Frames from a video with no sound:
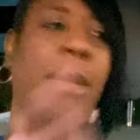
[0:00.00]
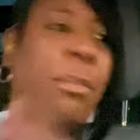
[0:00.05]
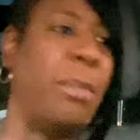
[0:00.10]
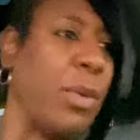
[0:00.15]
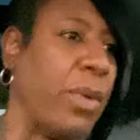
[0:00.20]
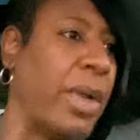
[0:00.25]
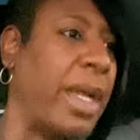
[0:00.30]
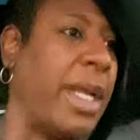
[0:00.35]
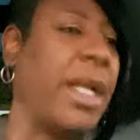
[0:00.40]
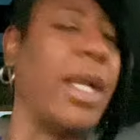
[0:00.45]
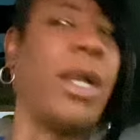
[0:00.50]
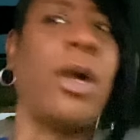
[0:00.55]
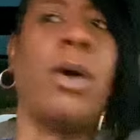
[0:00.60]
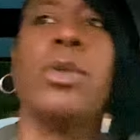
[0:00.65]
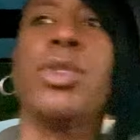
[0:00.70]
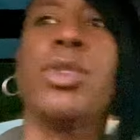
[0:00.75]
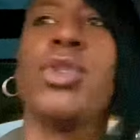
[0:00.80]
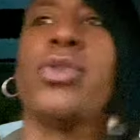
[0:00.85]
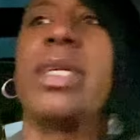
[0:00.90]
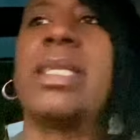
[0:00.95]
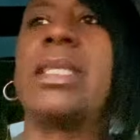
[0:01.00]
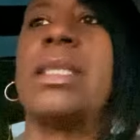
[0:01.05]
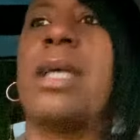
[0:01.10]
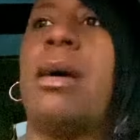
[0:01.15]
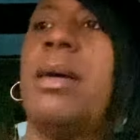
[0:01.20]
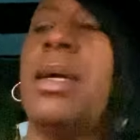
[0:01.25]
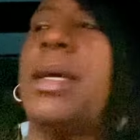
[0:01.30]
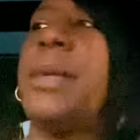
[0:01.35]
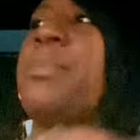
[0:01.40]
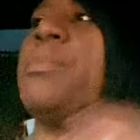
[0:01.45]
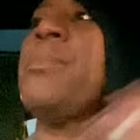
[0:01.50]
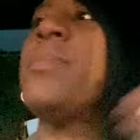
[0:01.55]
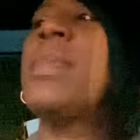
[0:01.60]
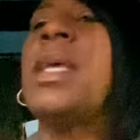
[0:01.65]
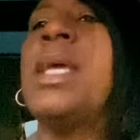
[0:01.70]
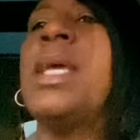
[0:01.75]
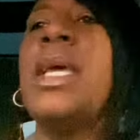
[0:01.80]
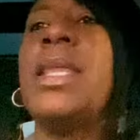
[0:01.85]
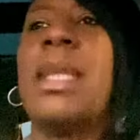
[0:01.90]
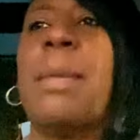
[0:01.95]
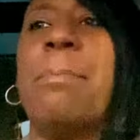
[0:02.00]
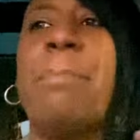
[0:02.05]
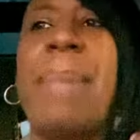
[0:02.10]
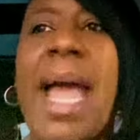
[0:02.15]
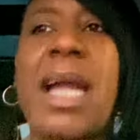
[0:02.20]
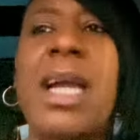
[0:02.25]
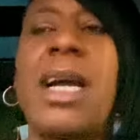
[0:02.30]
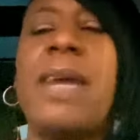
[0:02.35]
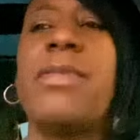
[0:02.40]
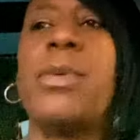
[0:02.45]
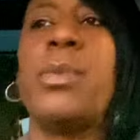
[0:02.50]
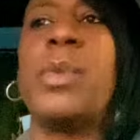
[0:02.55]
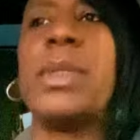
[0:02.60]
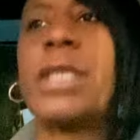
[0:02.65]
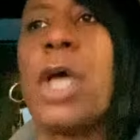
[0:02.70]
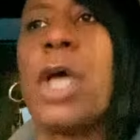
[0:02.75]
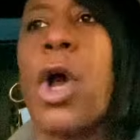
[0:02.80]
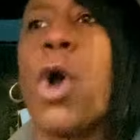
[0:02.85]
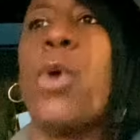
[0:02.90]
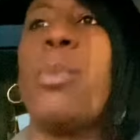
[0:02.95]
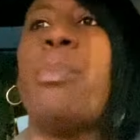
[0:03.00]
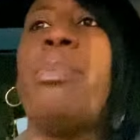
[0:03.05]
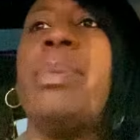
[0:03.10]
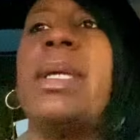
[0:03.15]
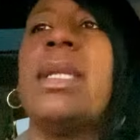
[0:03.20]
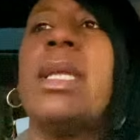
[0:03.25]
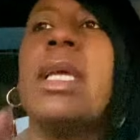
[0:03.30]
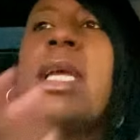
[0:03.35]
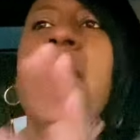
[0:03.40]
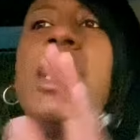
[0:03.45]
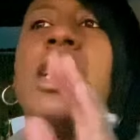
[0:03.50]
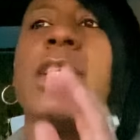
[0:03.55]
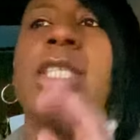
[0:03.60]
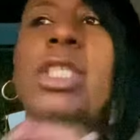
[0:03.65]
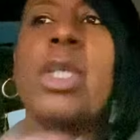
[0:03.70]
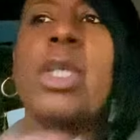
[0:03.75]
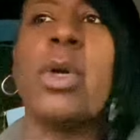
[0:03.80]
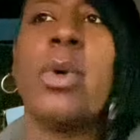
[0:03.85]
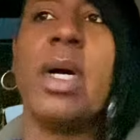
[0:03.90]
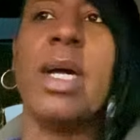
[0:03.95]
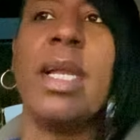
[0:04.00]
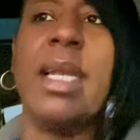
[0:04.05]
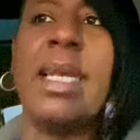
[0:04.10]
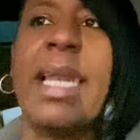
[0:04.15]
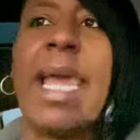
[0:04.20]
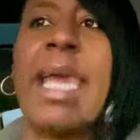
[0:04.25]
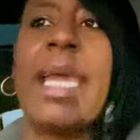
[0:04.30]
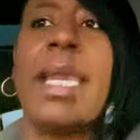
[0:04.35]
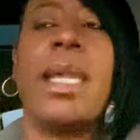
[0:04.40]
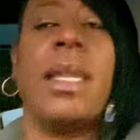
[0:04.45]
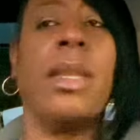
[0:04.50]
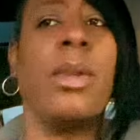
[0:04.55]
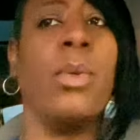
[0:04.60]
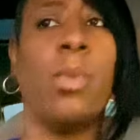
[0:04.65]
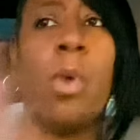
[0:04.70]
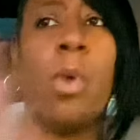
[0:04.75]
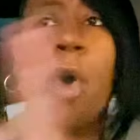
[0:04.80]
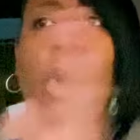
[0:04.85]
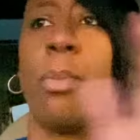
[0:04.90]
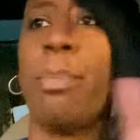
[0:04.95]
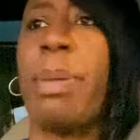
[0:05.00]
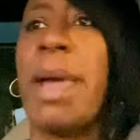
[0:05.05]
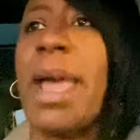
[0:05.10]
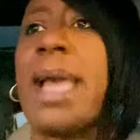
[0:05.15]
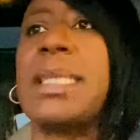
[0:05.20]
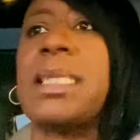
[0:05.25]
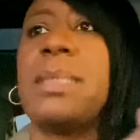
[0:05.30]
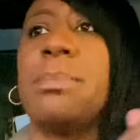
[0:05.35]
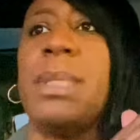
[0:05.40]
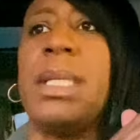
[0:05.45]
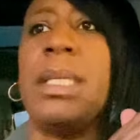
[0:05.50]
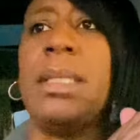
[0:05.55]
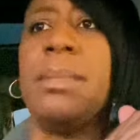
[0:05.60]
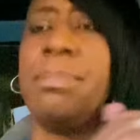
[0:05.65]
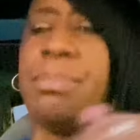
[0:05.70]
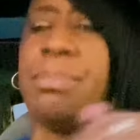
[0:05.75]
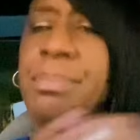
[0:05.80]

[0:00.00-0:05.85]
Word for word: my red and gold dress on the back of it was open so a lady walked past me